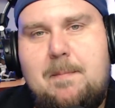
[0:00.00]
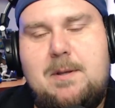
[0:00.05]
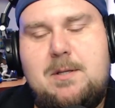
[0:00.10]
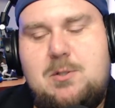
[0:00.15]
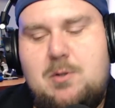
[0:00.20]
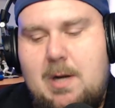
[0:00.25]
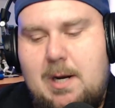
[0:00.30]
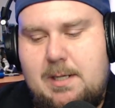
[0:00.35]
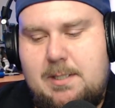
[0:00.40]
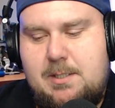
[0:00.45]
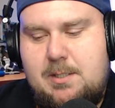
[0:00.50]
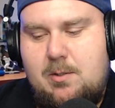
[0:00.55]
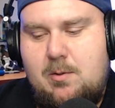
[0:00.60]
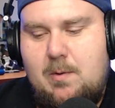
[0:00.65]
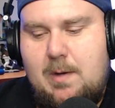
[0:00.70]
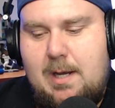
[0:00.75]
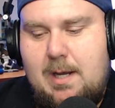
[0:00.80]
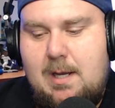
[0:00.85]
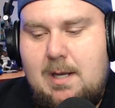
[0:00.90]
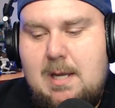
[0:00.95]
I try
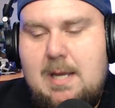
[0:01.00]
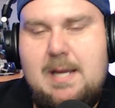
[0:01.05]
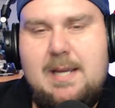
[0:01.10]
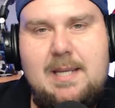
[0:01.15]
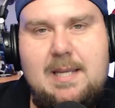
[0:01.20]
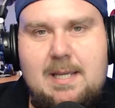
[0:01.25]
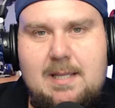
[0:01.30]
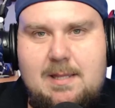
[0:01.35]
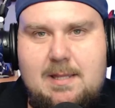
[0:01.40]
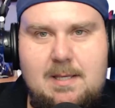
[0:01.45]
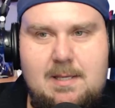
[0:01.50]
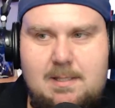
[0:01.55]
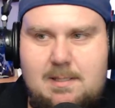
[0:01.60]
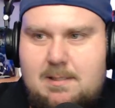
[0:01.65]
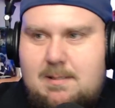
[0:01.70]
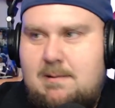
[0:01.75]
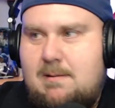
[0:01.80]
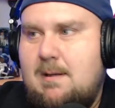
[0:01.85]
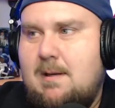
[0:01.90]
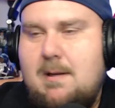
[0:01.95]
to get
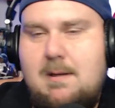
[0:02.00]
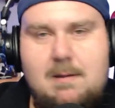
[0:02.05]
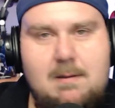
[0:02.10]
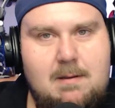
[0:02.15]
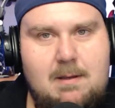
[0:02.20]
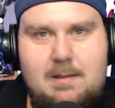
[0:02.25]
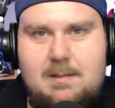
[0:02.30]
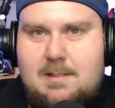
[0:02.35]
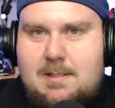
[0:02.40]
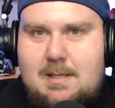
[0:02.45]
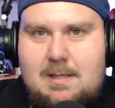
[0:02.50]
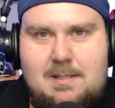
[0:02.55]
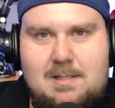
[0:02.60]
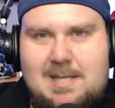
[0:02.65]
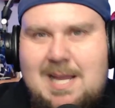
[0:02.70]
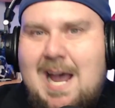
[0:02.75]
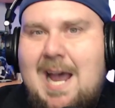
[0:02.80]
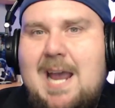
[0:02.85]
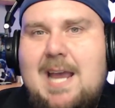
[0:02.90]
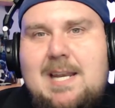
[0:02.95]
this as
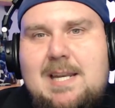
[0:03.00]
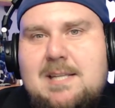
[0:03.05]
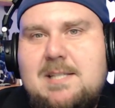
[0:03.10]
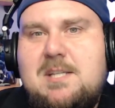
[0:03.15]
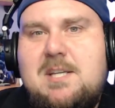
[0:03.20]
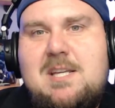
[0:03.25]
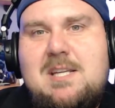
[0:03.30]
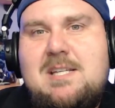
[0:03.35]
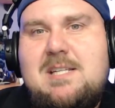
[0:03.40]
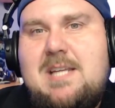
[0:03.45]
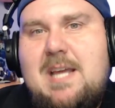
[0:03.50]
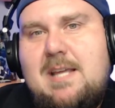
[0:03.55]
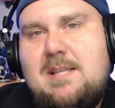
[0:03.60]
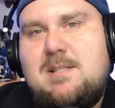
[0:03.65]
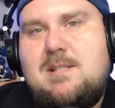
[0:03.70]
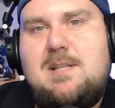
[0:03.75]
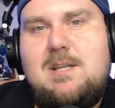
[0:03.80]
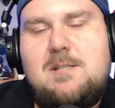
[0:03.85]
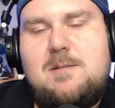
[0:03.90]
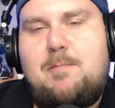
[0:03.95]
tight and as
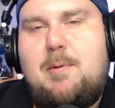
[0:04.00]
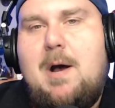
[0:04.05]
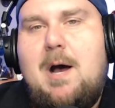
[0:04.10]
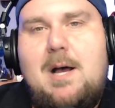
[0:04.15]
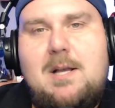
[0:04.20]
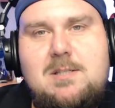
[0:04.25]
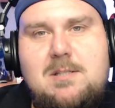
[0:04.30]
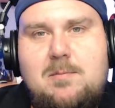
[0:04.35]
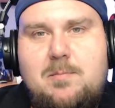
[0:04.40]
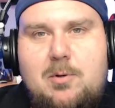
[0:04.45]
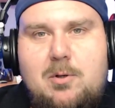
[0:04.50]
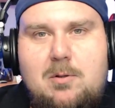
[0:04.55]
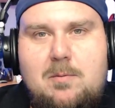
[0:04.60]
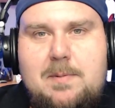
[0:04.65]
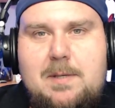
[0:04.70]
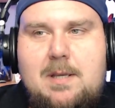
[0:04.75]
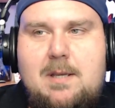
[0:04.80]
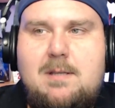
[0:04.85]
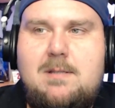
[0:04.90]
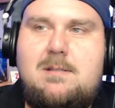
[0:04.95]
condensed as possible
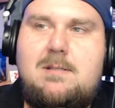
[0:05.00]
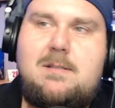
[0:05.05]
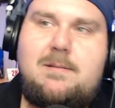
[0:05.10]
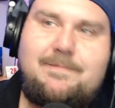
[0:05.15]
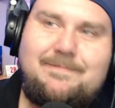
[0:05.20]
because